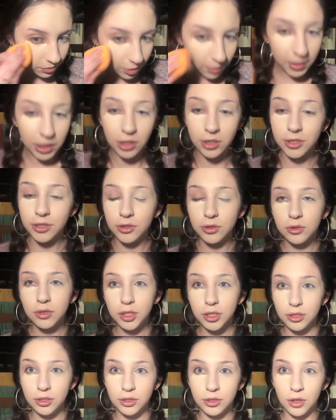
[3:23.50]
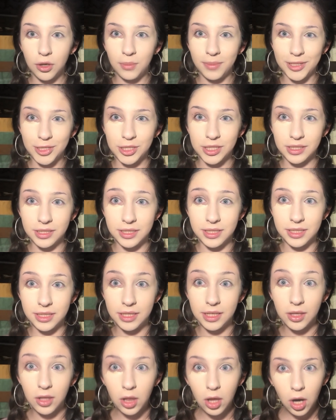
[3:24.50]
Oh my gosh, this was so much
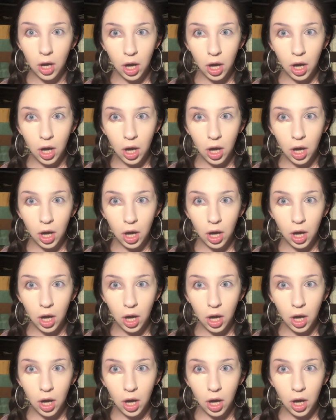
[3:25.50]
concealer.